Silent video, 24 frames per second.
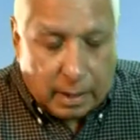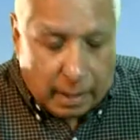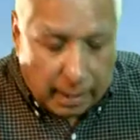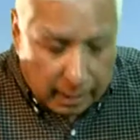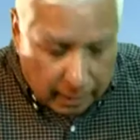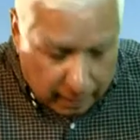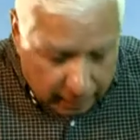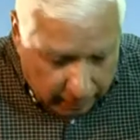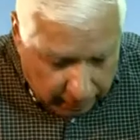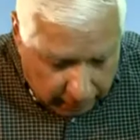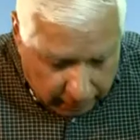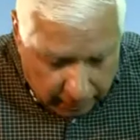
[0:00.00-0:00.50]

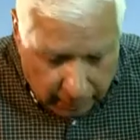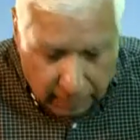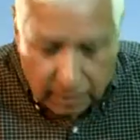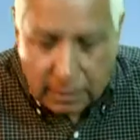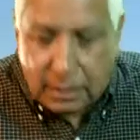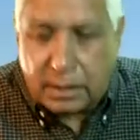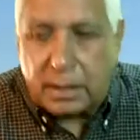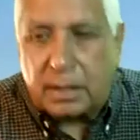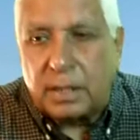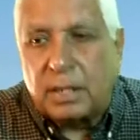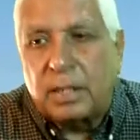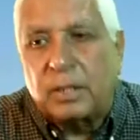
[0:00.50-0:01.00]

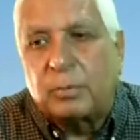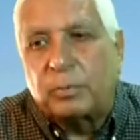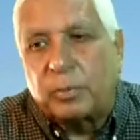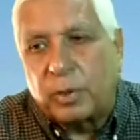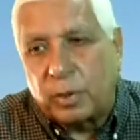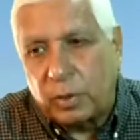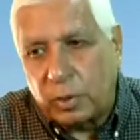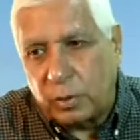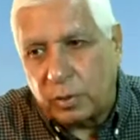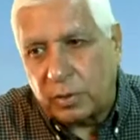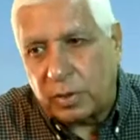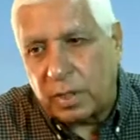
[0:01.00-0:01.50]
Agreed, it
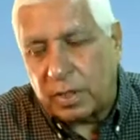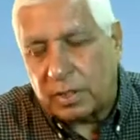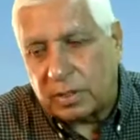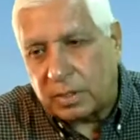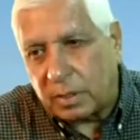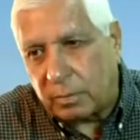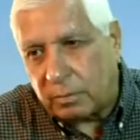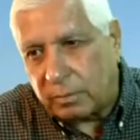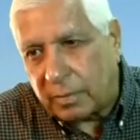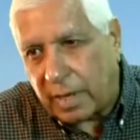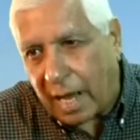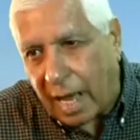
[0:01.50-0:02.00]
produces
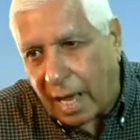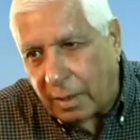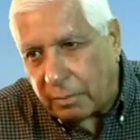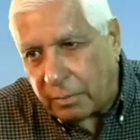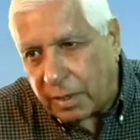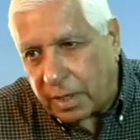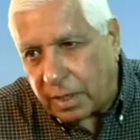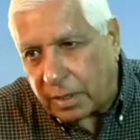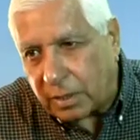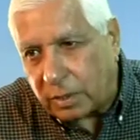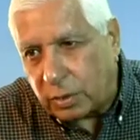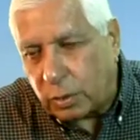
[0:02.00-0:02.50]
some
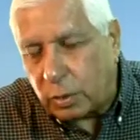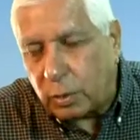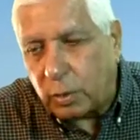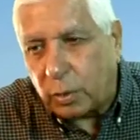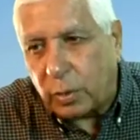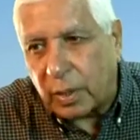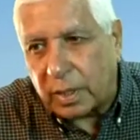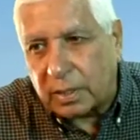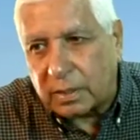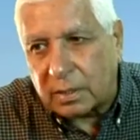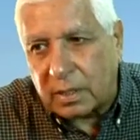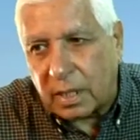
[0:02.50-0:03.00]
damage due
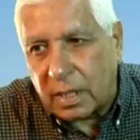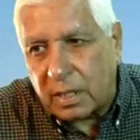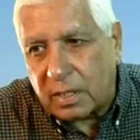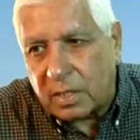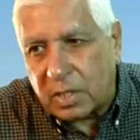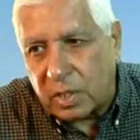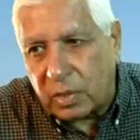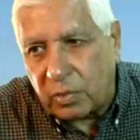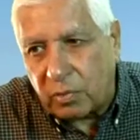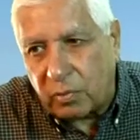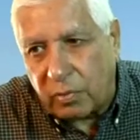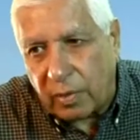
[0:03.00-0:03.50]
to
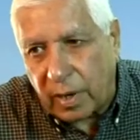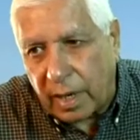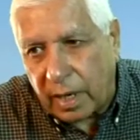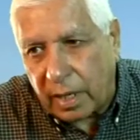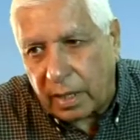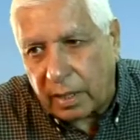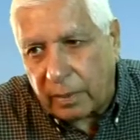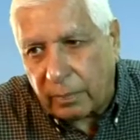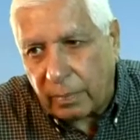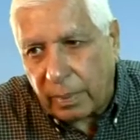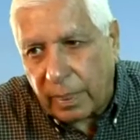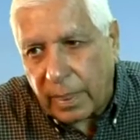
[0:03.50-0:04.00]
extensive
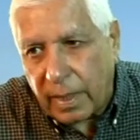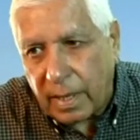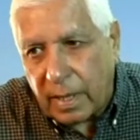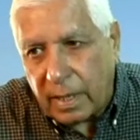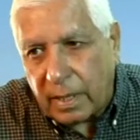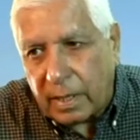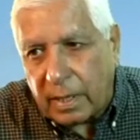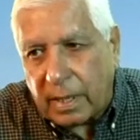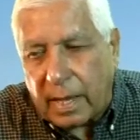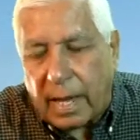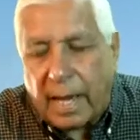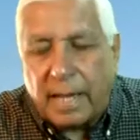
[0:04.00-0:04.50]
flooding,
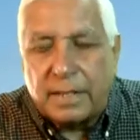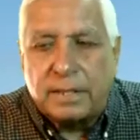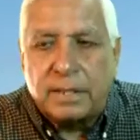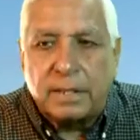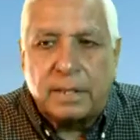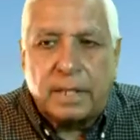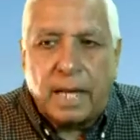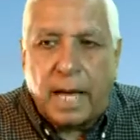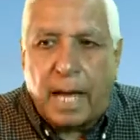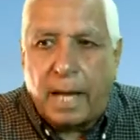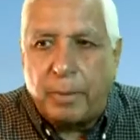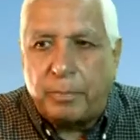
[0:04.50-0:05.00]
as
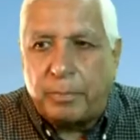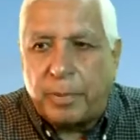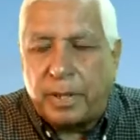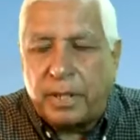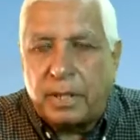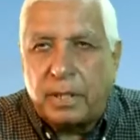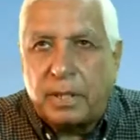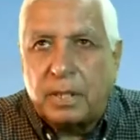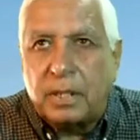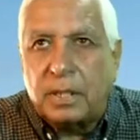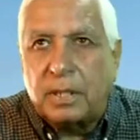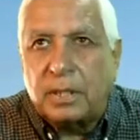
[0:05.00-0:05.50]
it
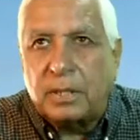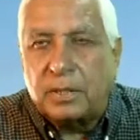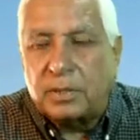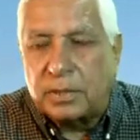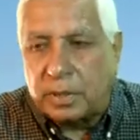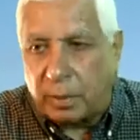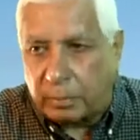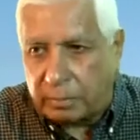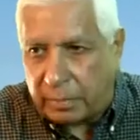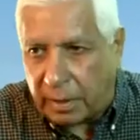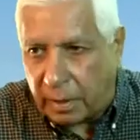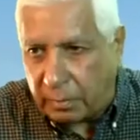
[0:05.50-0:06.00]
happened in
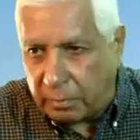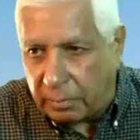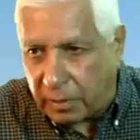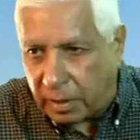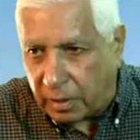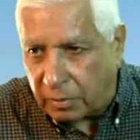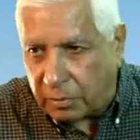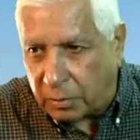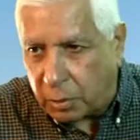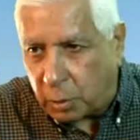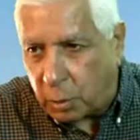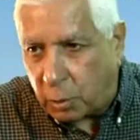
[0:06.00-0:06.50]
September
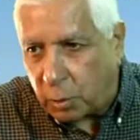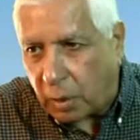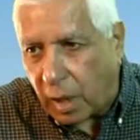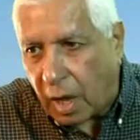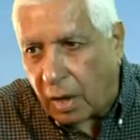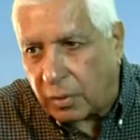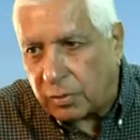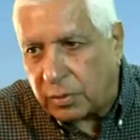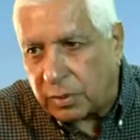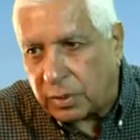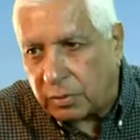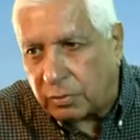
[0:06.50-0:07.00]
of
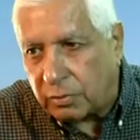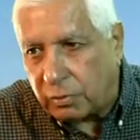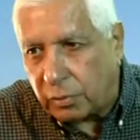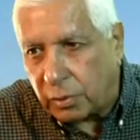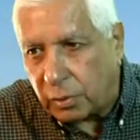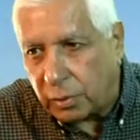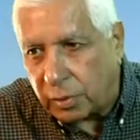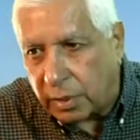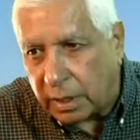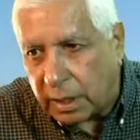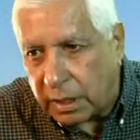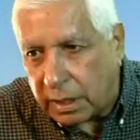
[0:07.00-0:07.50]

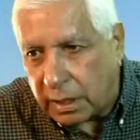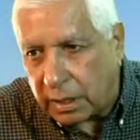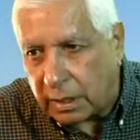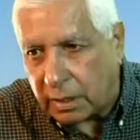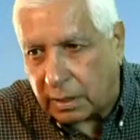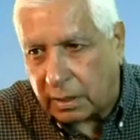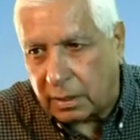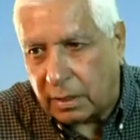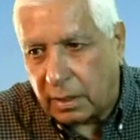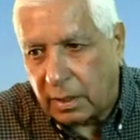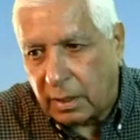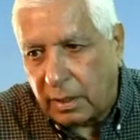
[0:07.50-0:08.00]

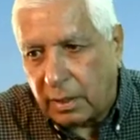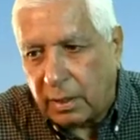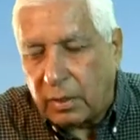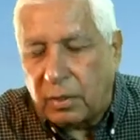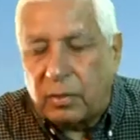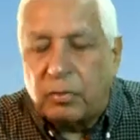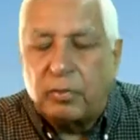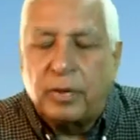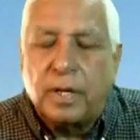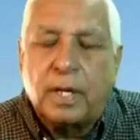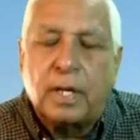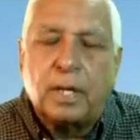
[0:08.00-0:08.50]
2014,
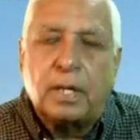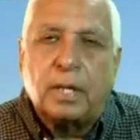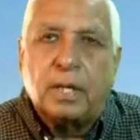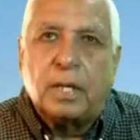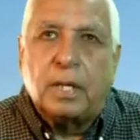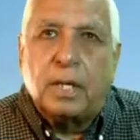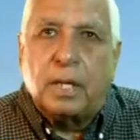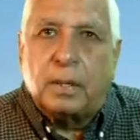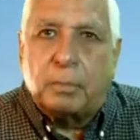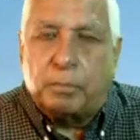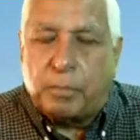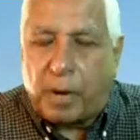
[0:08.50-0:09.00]
where
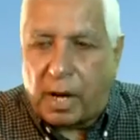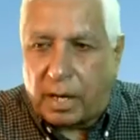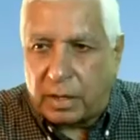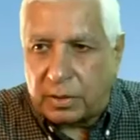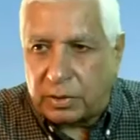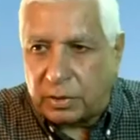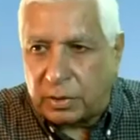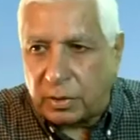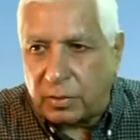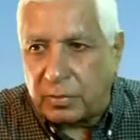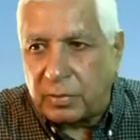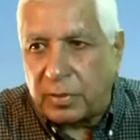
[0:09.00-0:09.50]

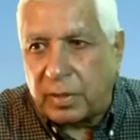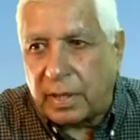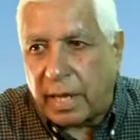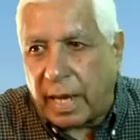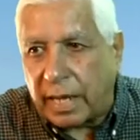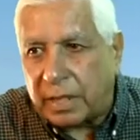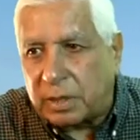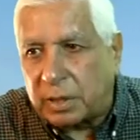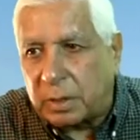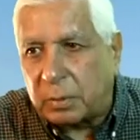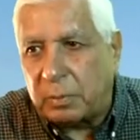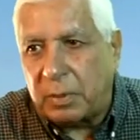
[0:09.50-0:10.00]
parts of
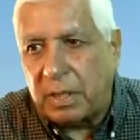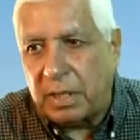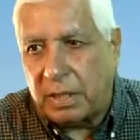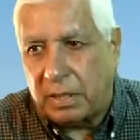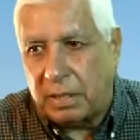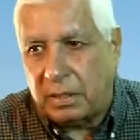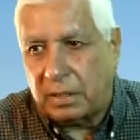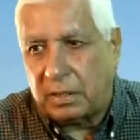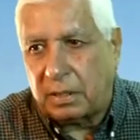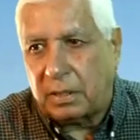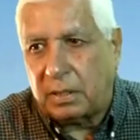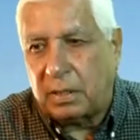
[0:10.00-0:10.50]

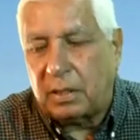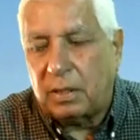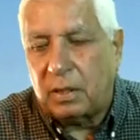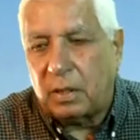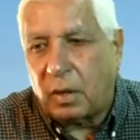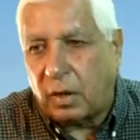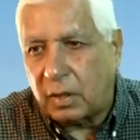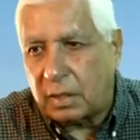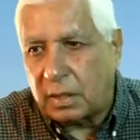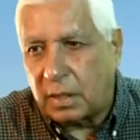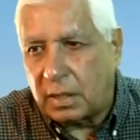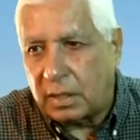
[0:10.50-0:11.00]
Kashmir in
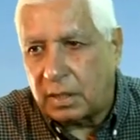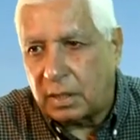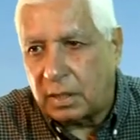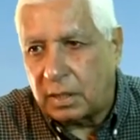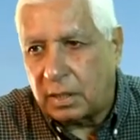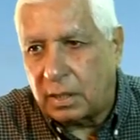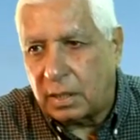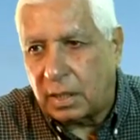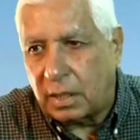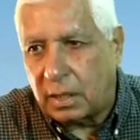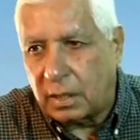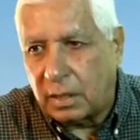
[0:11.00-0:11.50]
northern
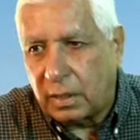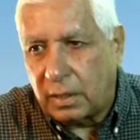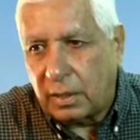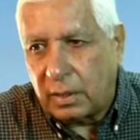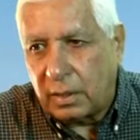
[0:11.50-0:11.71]
India